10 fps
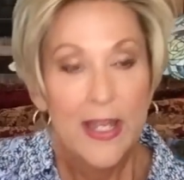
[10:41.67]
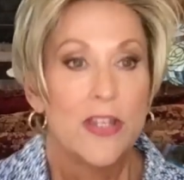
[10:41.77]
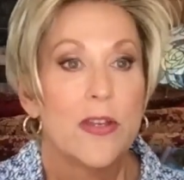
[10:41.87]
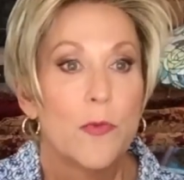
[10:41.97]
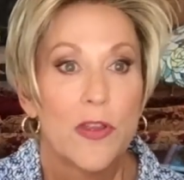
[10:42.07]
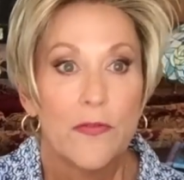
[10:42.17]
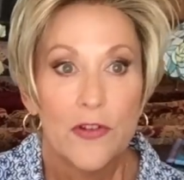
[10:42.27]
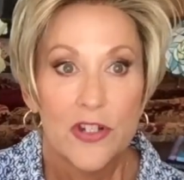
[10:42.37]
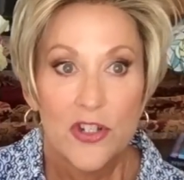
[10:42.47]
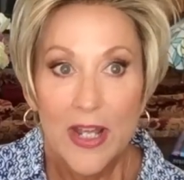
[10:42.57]
You can wear the
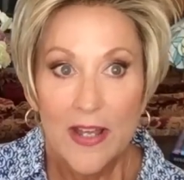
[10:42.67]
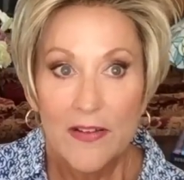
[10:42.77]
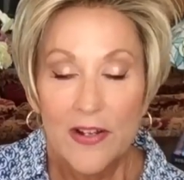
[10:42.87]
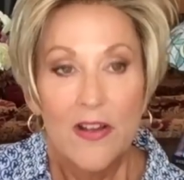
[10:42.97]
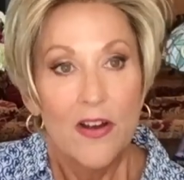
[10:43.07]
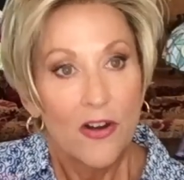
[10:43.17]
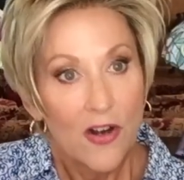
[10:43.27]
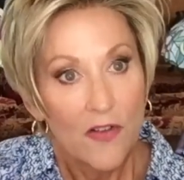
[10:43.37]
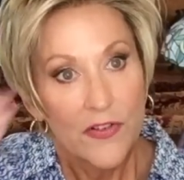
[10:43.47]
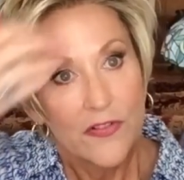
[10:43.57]
fringe down or
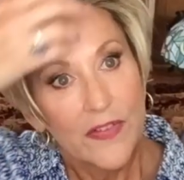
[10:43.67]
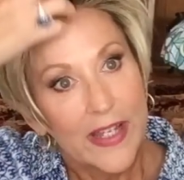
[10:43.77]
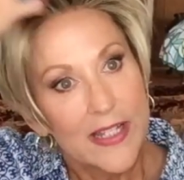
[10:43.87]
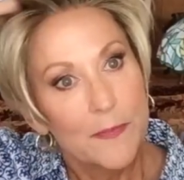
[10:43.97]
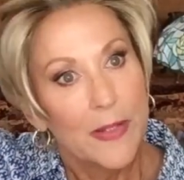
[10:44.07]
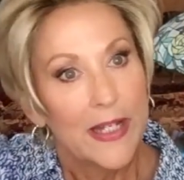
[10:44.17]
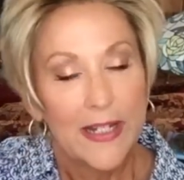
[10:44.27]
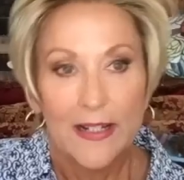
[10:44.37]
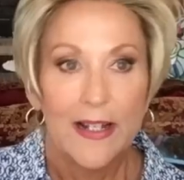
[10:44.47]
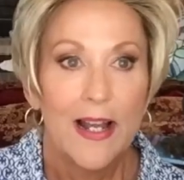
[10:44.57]
off your face.
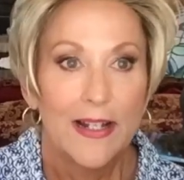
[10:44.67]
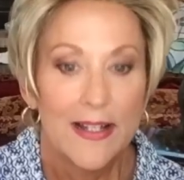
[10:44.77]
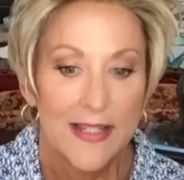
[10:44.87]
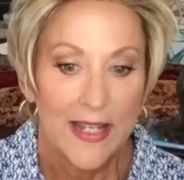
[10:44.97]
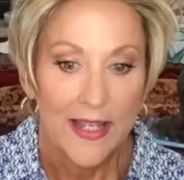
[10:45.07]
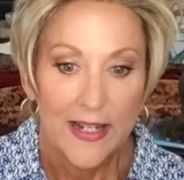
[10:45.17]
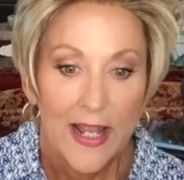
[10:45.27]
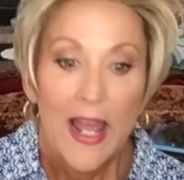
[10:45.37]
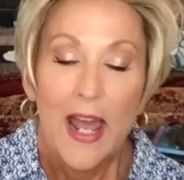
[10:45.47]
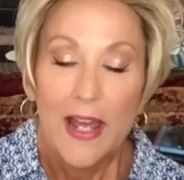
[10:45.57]
But like I
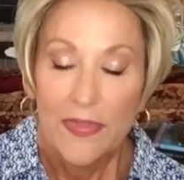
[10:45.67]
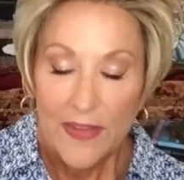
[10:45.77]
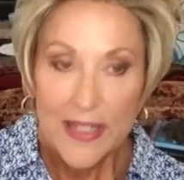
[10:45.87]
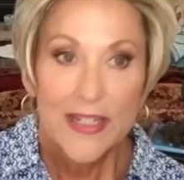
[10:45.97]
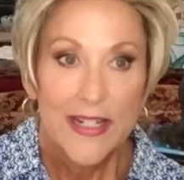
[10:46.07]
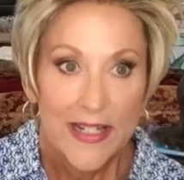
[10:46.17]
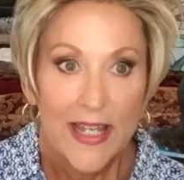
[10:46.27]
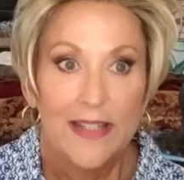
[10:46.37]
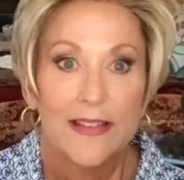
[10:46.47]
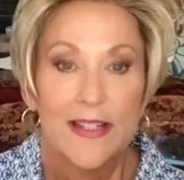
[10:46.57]
said, I think to
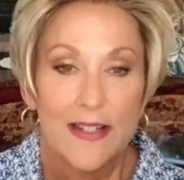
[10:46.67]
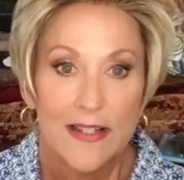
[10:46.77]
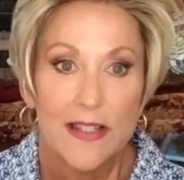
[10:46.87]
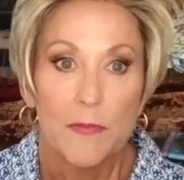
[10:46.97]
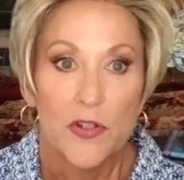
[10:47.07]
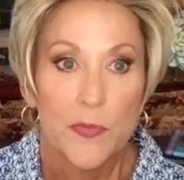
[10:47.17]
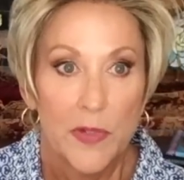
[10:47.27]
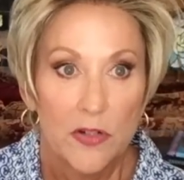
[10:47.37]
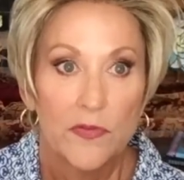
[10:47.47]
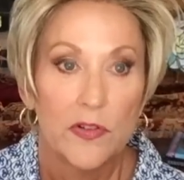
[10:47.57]
date, this is the most
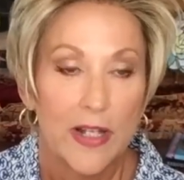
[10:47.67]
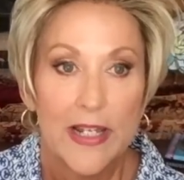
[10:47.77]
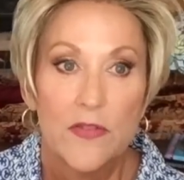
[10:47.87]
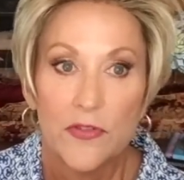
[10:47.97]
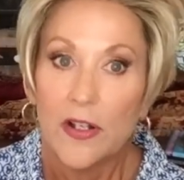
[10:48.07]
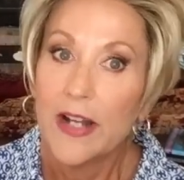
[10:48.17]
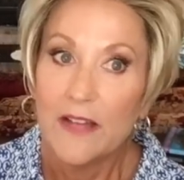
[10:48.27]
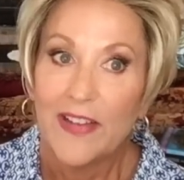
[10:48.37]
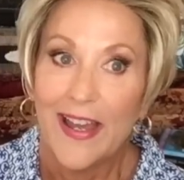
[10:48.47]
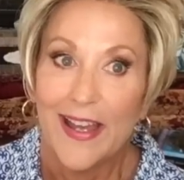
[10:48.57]
beautiful lace front
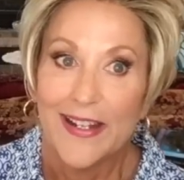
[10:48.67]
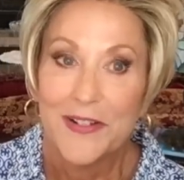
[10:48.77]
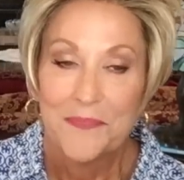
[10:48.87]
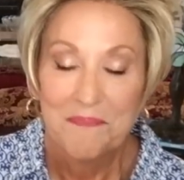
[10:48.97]
I've had.